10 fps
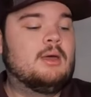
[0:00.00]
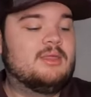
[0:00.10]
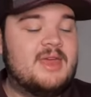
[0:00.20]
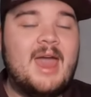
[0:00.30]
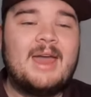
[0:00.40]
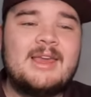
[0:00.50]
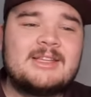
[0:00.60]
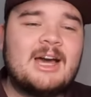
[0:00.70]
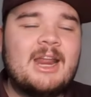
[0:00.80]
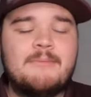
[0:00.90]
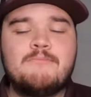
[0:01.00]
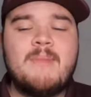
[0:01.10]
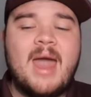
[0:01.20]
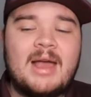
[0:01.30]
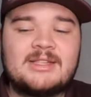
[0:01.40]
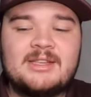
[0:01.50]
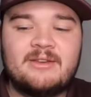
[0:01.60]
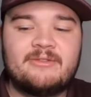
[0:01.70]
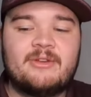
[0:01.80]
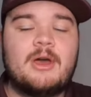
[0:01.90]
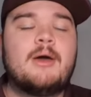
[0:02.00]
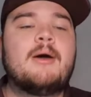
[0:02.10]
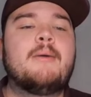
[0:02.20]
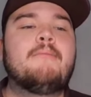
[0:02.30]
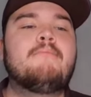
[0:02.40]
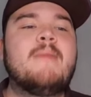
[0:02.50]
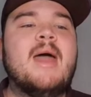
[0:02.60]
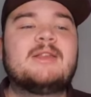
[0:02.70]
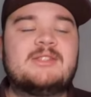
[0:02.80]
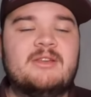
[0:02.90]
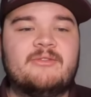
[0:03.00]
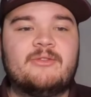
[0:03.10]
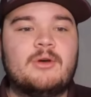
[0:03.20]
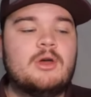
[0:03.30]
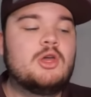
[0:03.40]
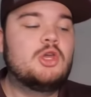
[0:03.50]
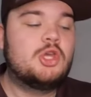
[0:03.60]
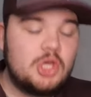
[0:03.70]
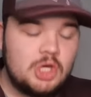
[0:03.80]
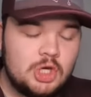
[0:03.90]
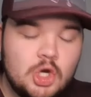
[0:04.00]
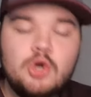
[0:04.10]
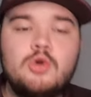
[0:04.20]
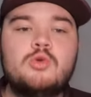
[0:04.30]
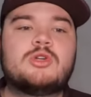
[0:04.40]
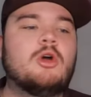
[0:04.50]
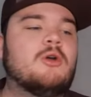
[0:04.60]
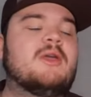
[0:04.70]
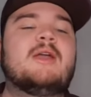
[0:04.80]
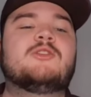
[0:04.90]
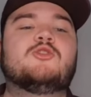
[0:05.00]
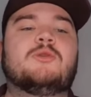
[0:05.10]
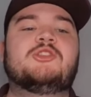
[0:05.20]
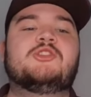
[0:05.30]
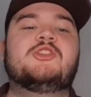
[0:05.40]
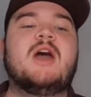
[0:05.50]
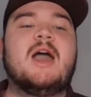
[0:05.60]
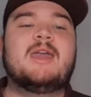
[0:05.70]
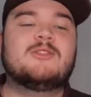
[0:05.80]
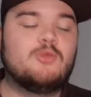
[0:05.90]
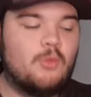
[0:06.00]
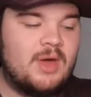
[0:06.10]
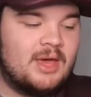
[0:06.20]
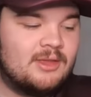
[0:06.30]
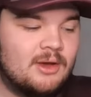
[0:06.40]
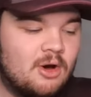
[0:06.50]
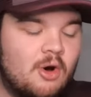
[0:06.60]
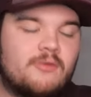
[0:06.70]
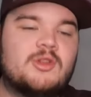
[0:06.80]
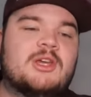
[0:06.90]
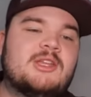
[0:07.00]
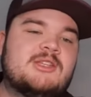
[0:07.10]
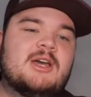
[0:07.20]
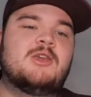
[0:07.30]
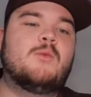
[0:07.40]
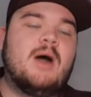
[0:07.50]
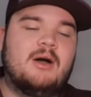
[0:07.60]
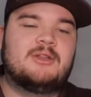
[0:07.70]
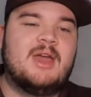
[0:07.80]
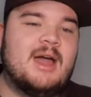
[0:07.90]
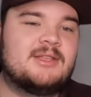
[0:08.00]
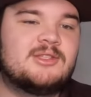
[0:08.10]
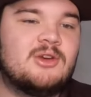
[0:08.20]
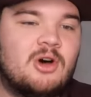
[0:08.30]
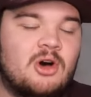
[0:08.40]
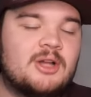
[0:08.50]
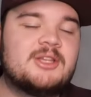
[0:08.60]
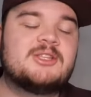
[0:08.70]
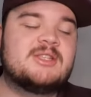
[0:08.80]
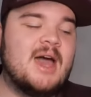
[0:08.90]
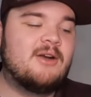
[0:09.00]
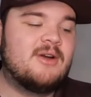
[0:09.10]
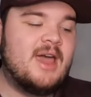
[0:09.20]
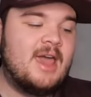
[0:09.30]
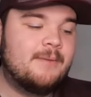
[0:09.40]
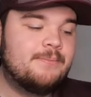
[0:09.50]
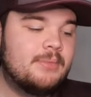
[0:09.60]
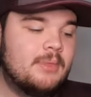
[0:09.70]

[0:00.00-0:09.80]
The Aggies got a massive, huge, gargantuan, giant win over the Kentucky Wildcats on Saturday.